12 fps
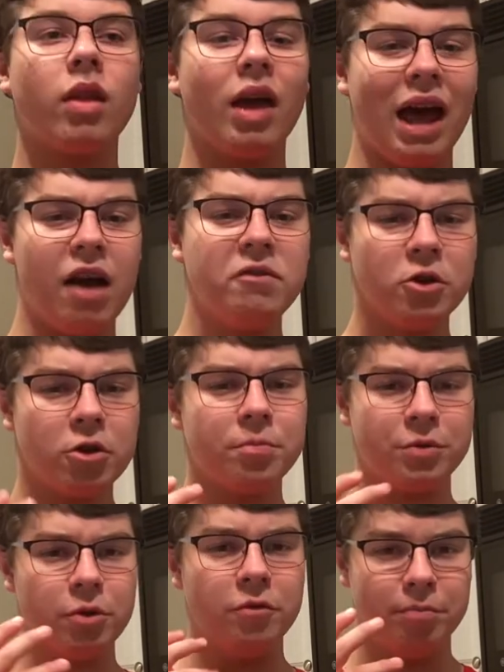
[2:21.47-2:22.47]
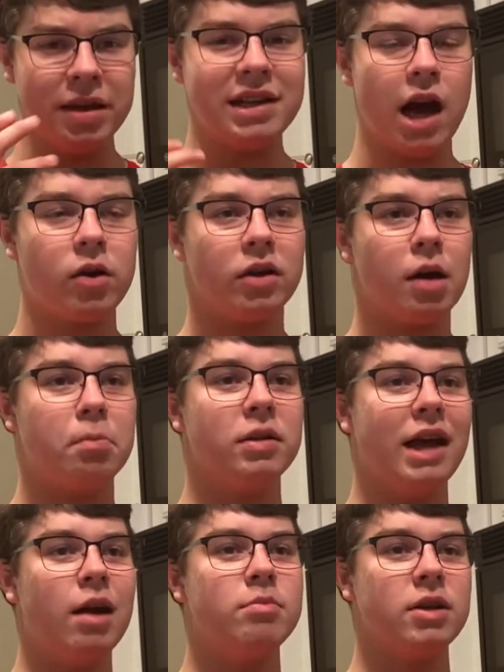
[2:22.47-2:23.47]
after you've bit down a couple
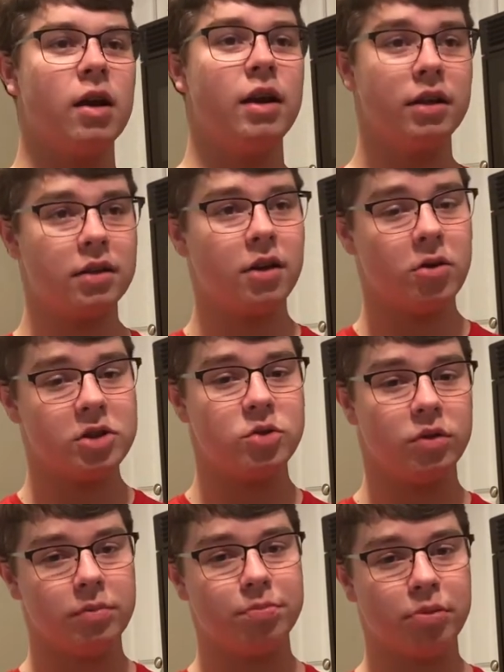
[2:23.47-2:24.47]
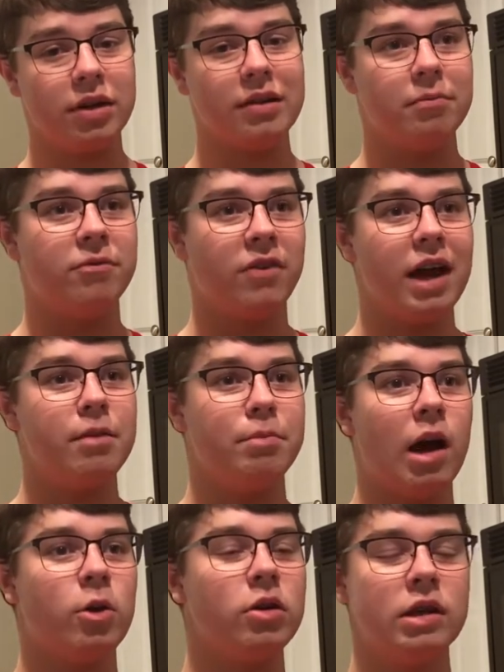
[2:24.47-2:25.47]
times on it, it turns to a pretty fine
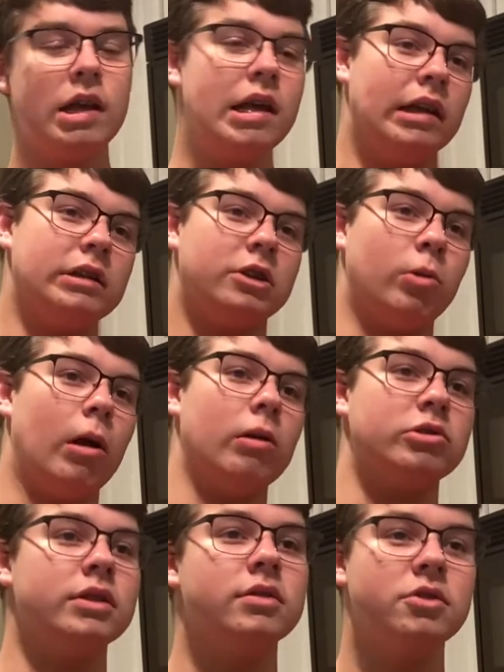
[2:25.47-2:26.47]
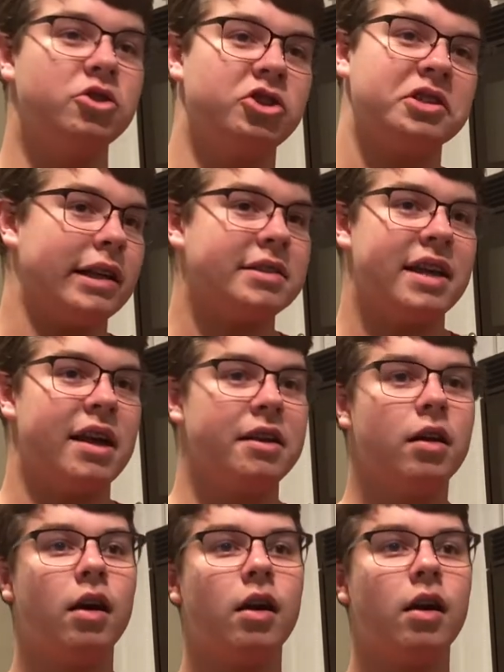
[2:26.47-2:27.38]
powder, swallows it, it's just like sand.